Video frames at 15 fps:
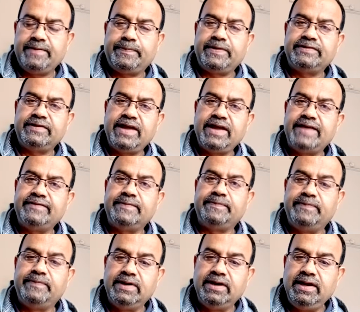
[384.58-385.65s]
person has a
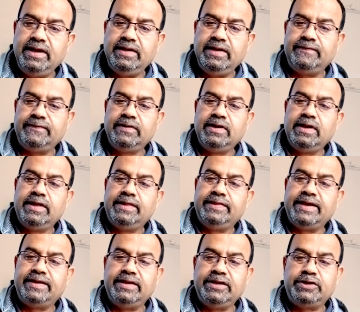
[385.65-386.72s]
belief
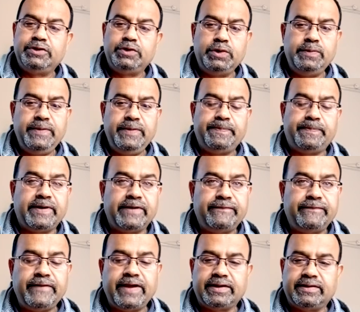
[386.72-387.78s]
that they should be
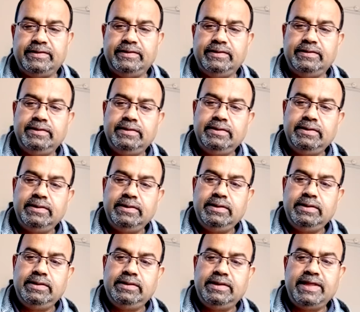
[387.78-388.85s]
perfect,
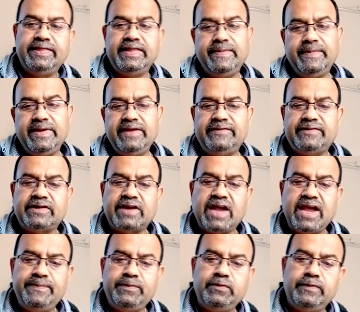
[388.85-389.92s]
then they may
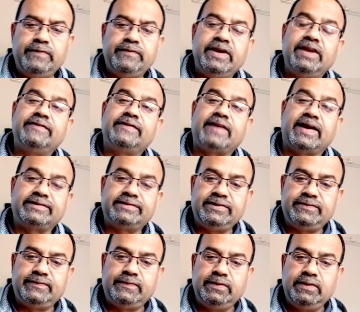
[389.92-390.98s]
strive to be very
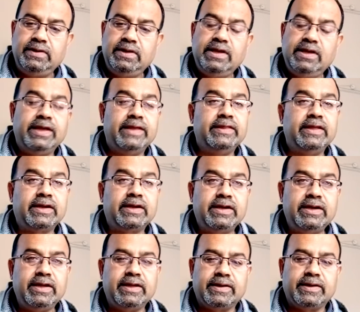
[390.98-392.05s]
successful in their
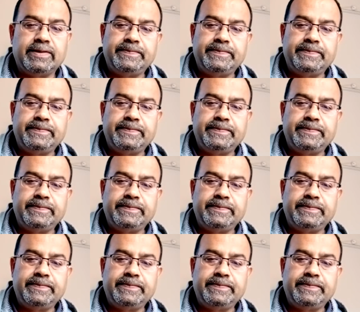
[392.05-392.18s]
career.